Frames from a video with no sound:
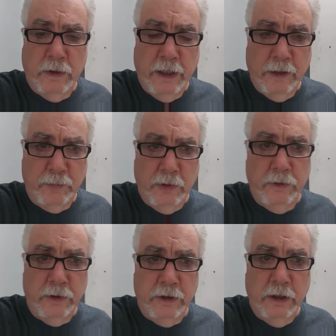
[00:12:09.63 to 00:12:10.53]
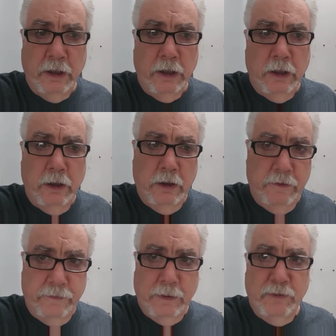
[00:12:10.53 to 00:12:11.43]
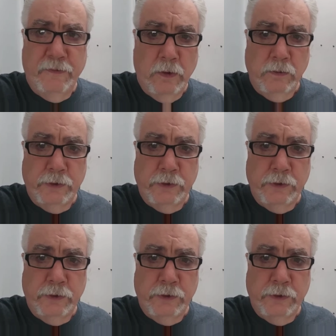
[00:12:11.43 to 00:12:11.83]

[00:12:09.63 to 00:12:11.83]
I uploaded from the phone